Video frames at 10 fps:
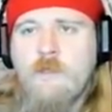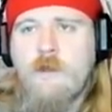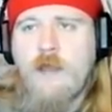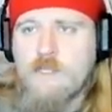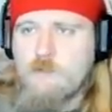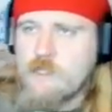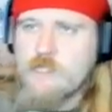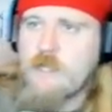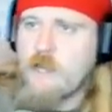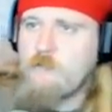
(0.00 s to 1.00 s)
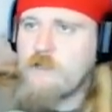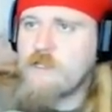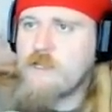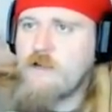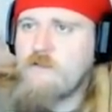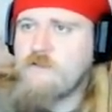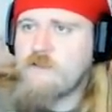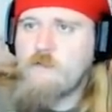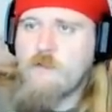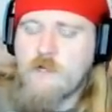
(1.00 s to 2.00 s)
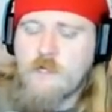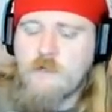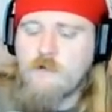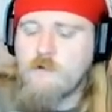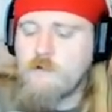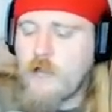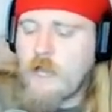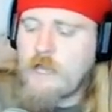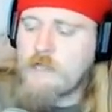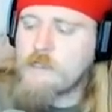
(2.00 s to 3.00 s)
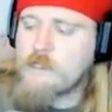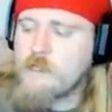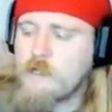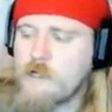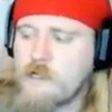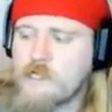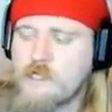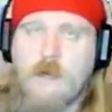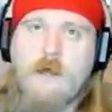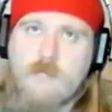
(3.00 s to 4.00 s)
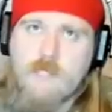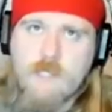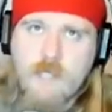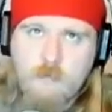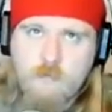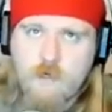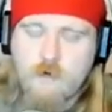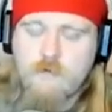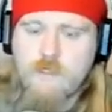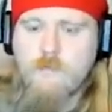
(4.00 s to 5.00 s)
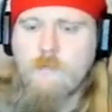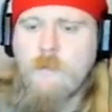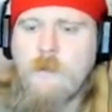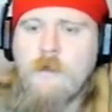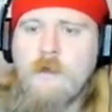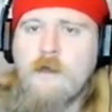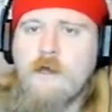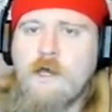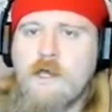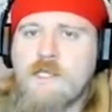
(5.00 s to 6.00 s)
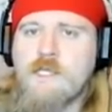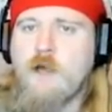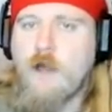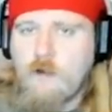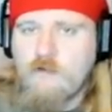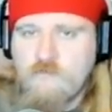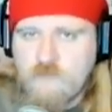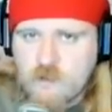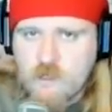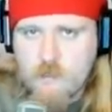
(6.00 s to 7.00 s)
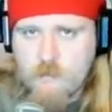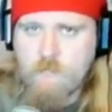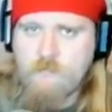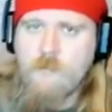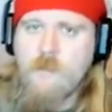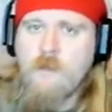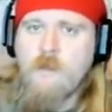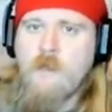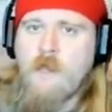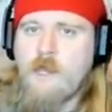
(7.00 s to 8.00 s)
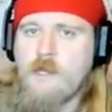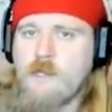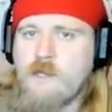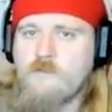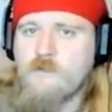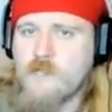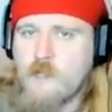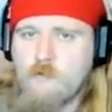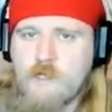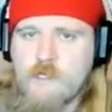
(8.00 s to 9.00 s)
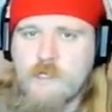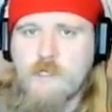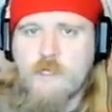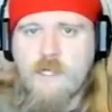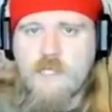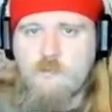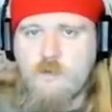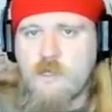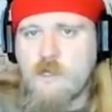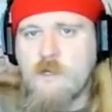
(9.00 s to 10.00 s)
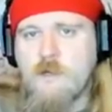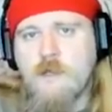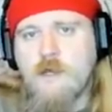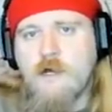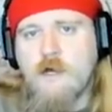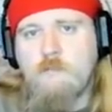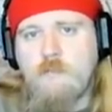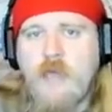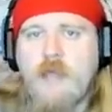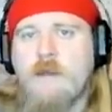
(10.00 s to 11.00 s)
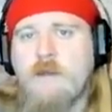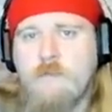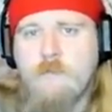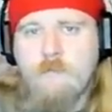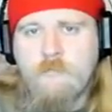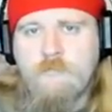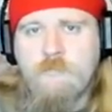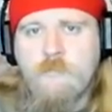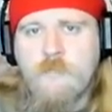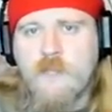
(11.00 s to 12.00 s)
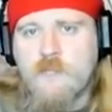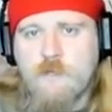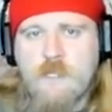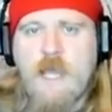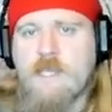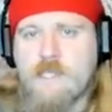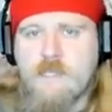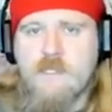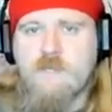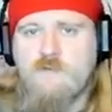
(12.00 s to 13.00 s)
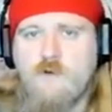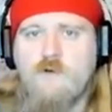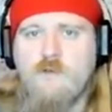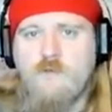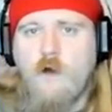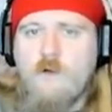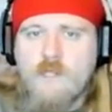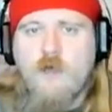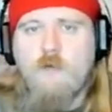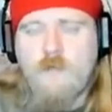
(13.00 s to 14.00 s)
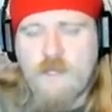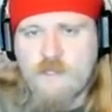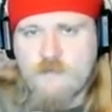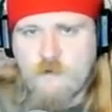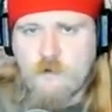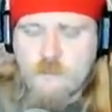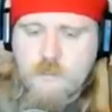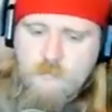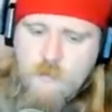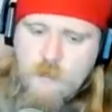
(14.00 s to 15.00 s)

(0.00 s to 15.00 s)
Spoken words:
There has been a segment of the community who has sought out a scapegoat, sought out a villain. And for some reason, it's been Ben that's been cast in this role of, oh, it's all Ben's fault.